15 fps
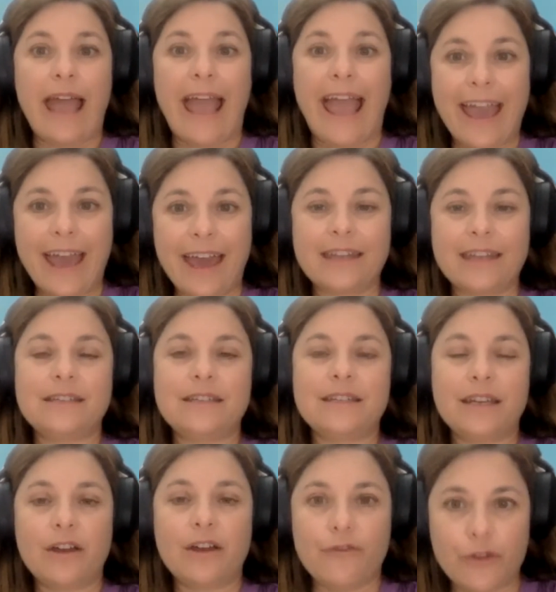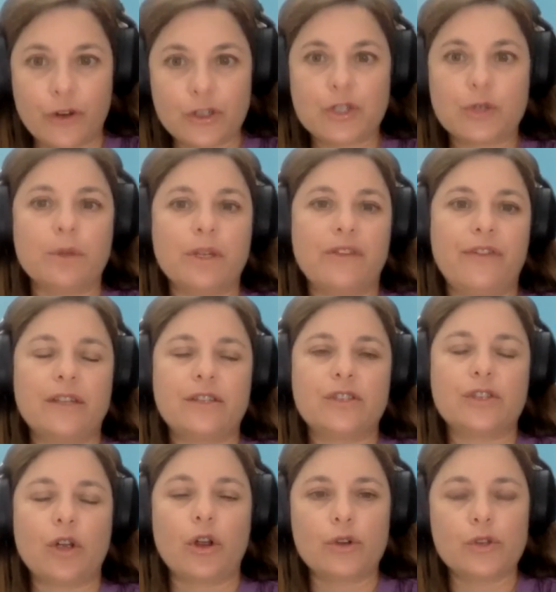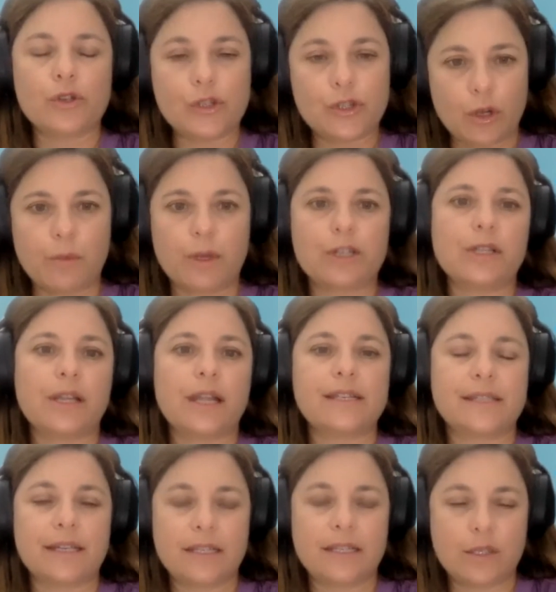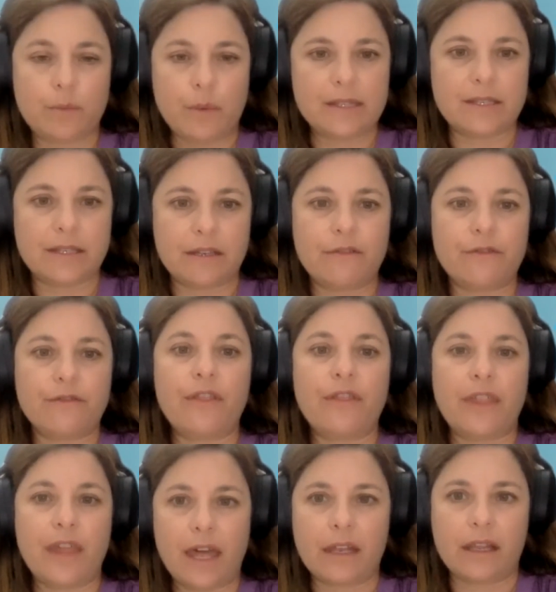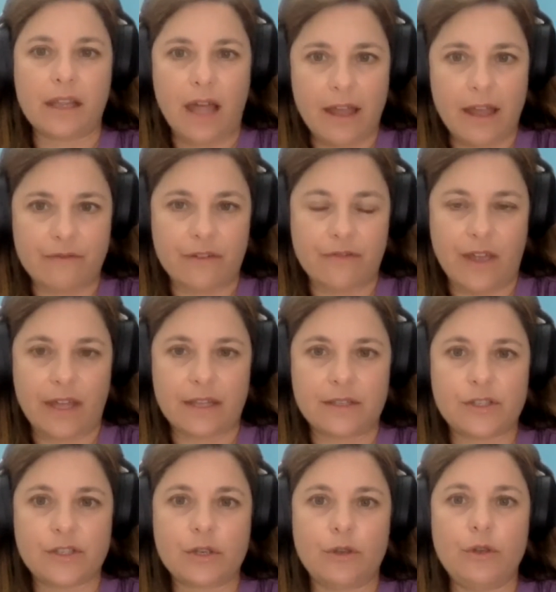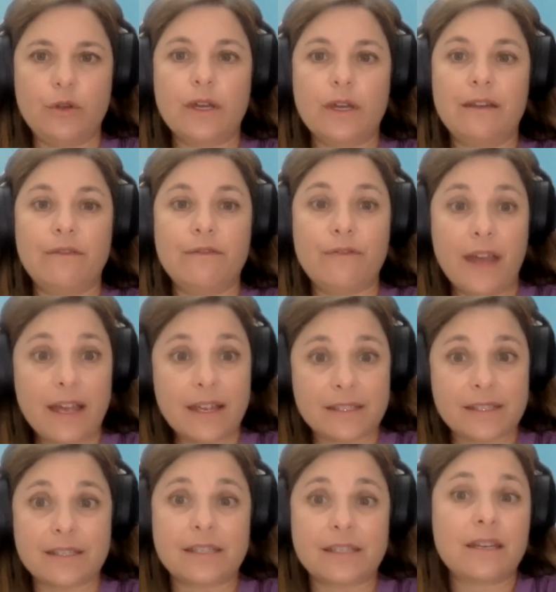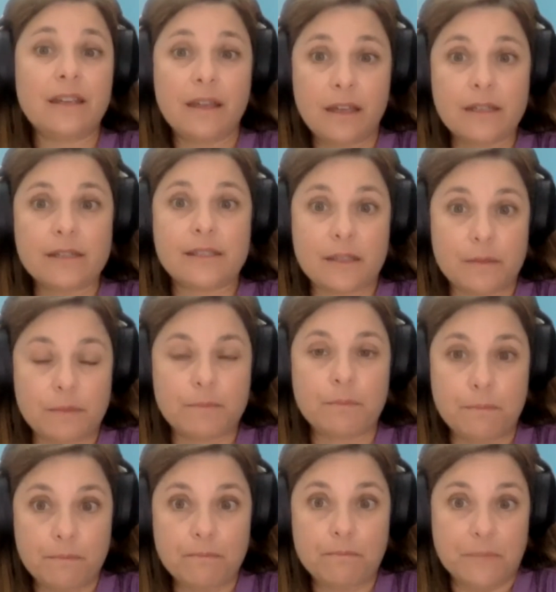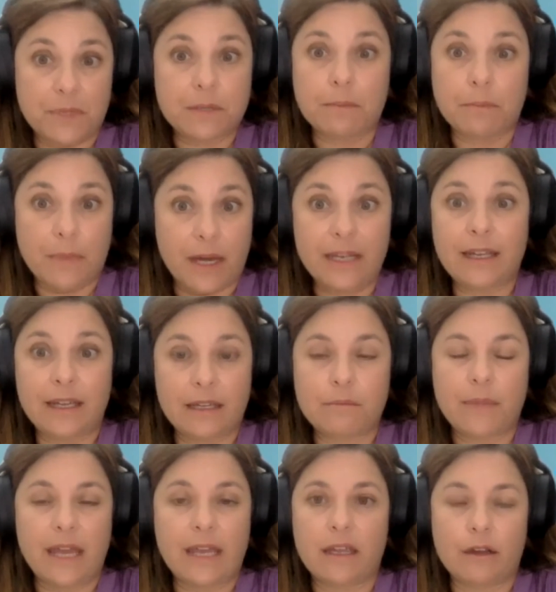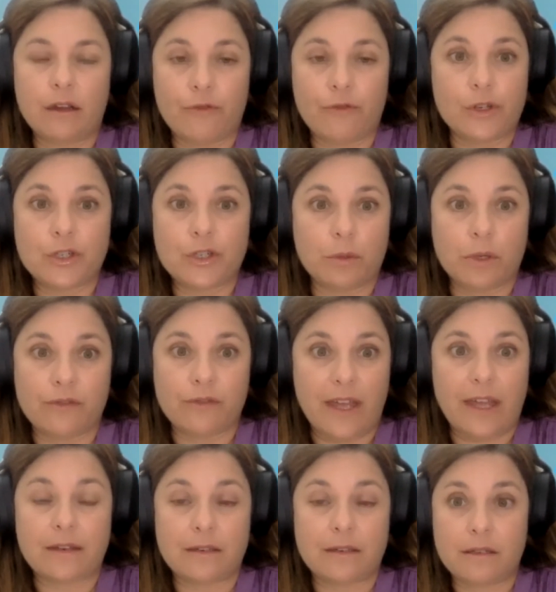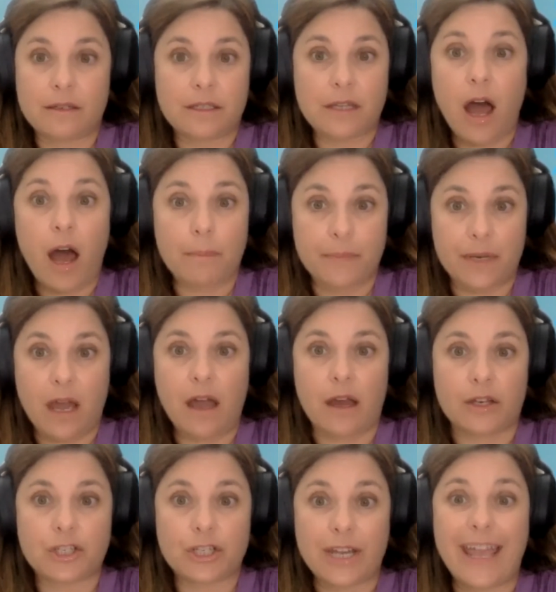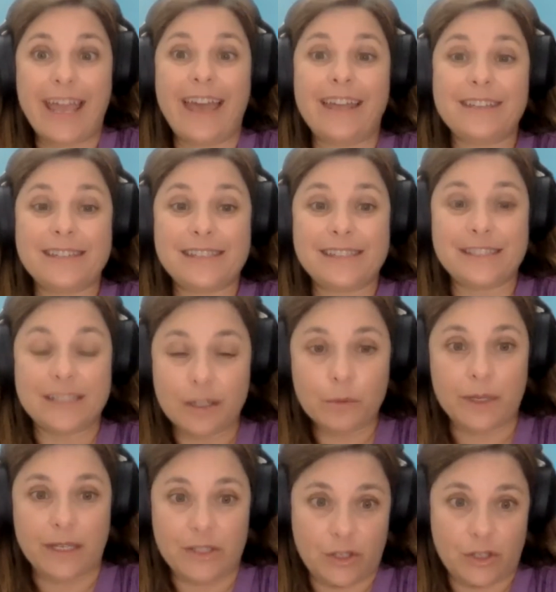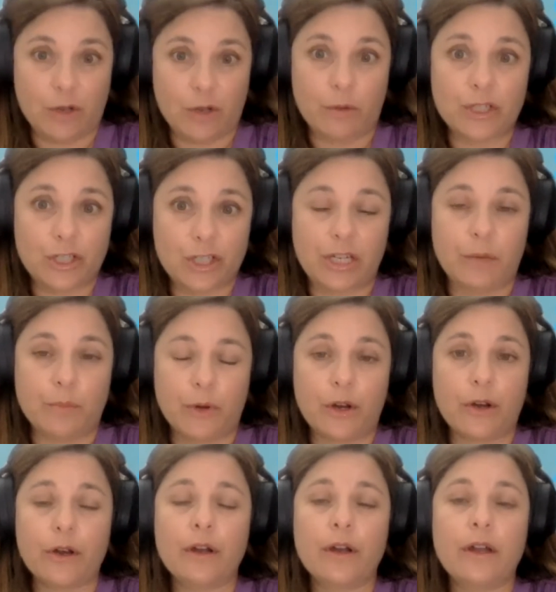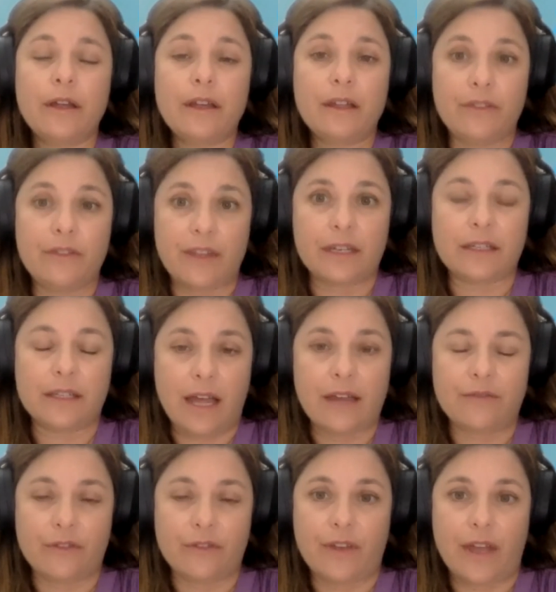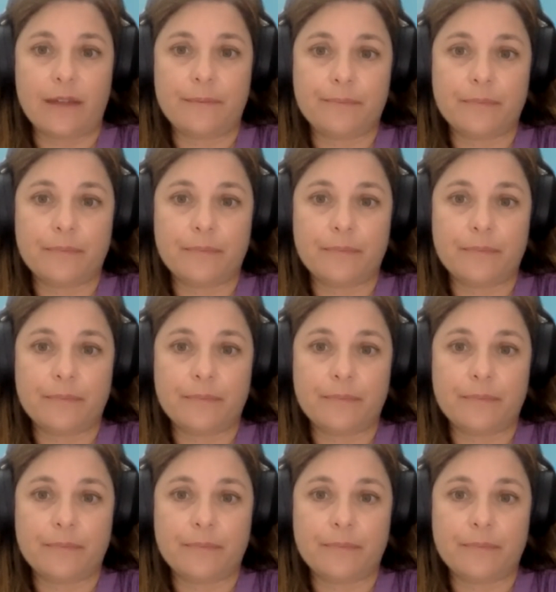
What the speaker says: And virtual events are so much less expensive than live events. So you can invest some money in making your virtual event top notch and still be so much cheaper than a live event.